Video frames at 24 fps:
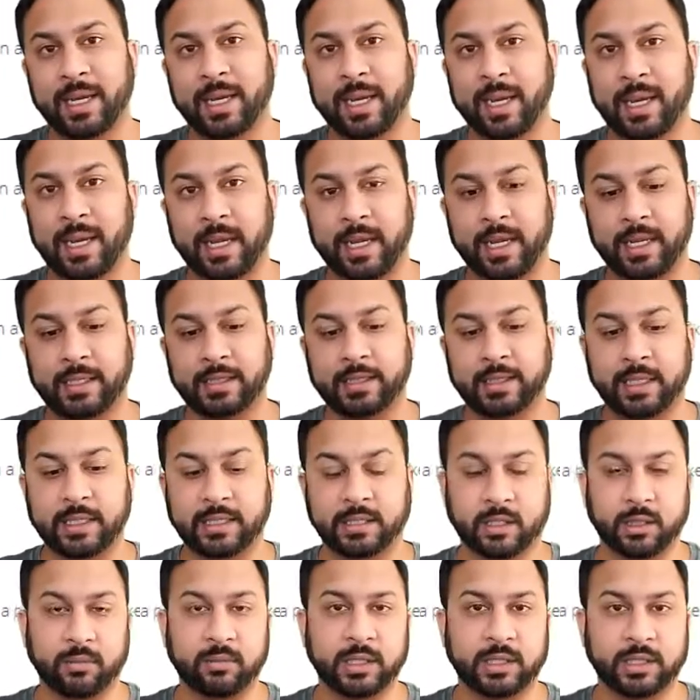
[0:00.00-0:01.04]
And
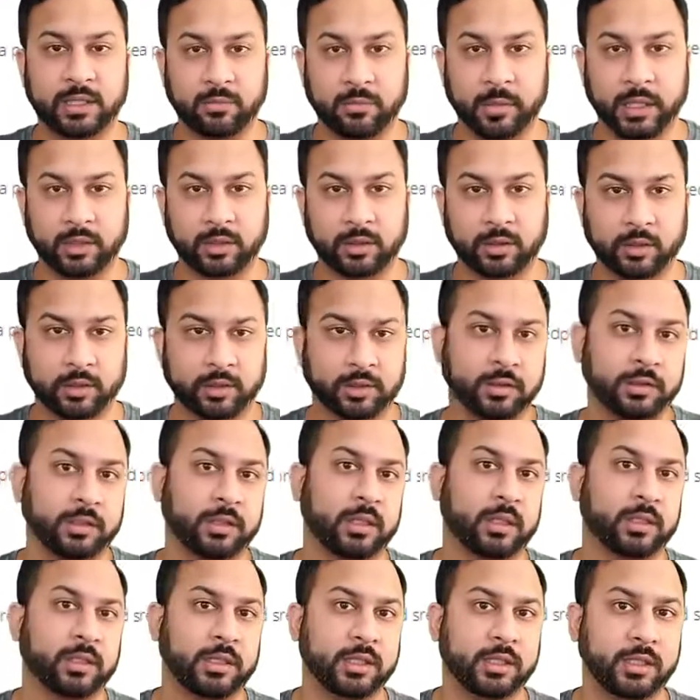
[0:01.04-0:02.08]
it's going to be symmetrical, so it's
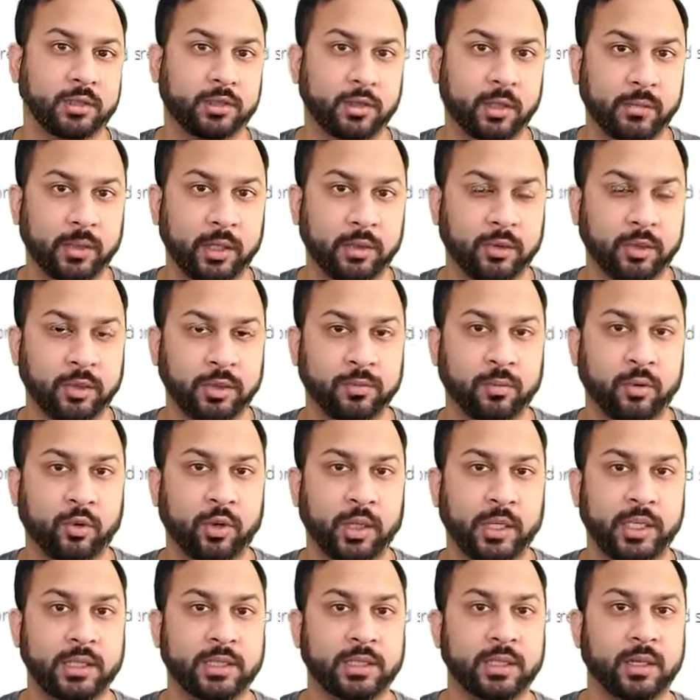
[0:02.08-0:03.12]
going to distribute those
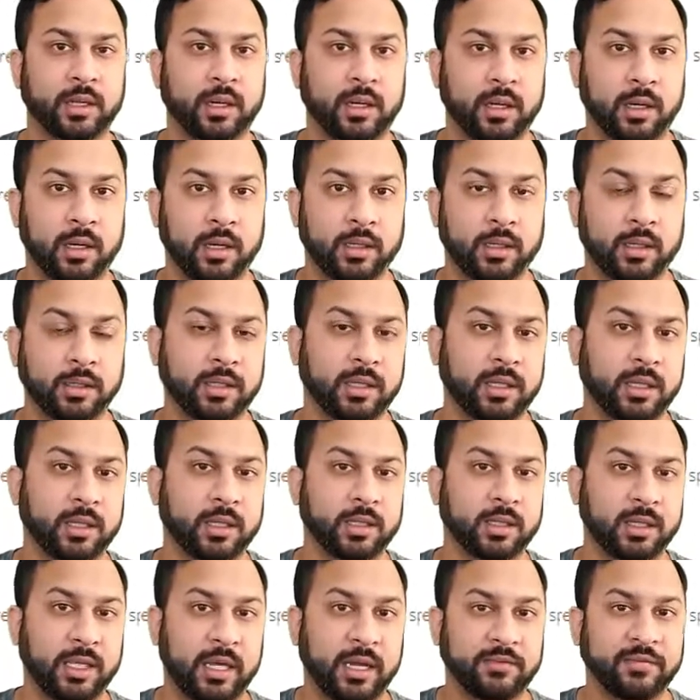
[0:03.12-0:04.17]
points on the
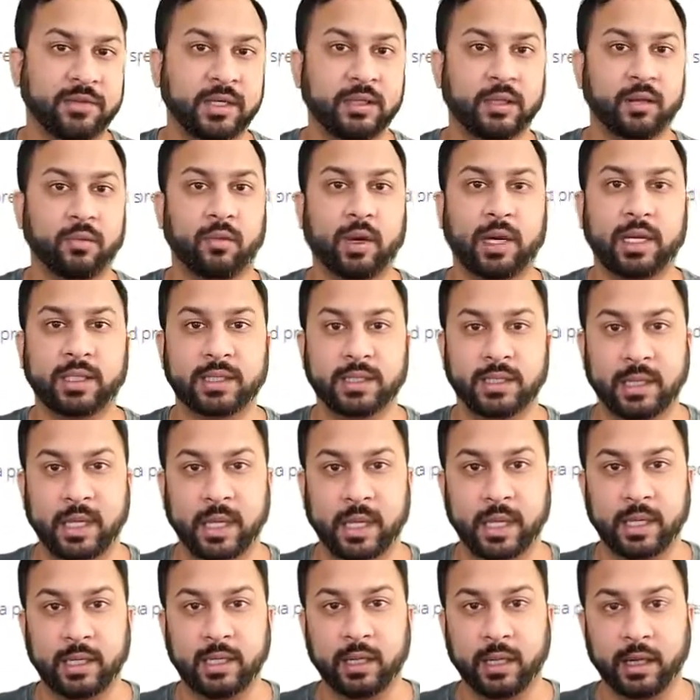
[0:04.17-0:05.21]
left and the right
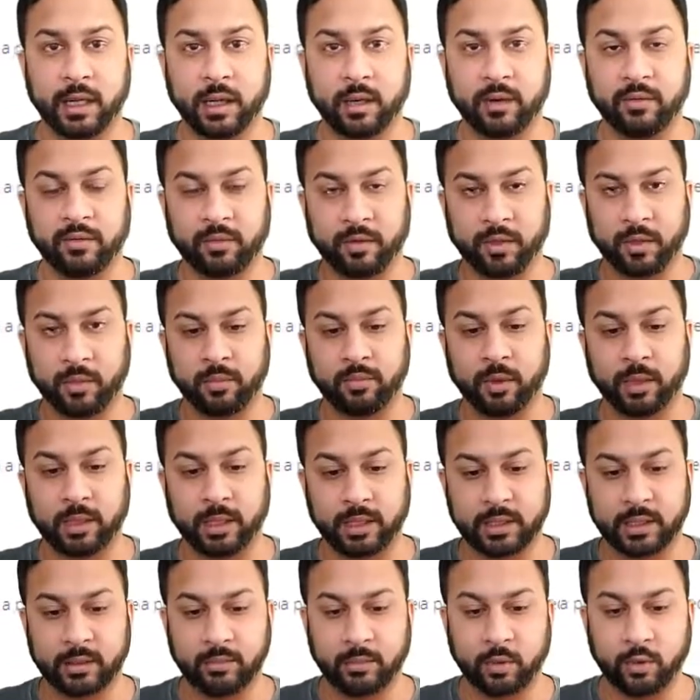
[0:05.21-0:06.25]
side of the
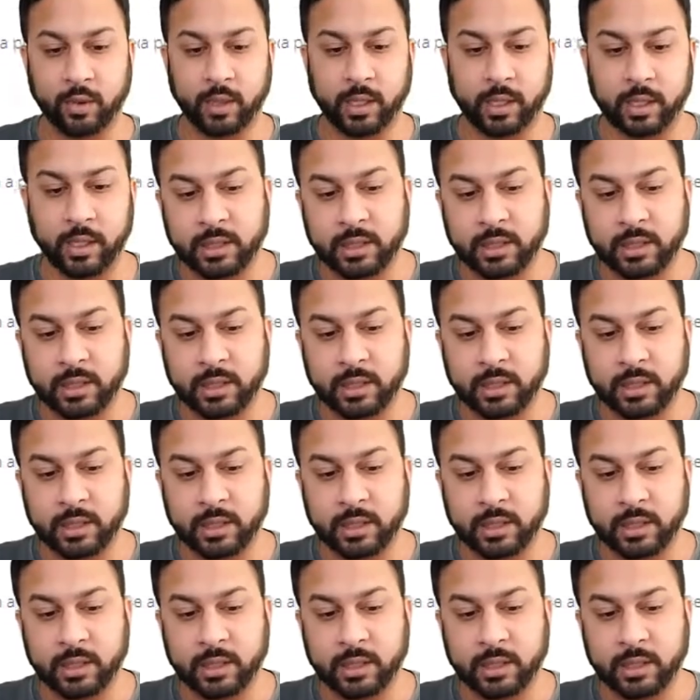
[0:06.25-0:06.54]
predicted point.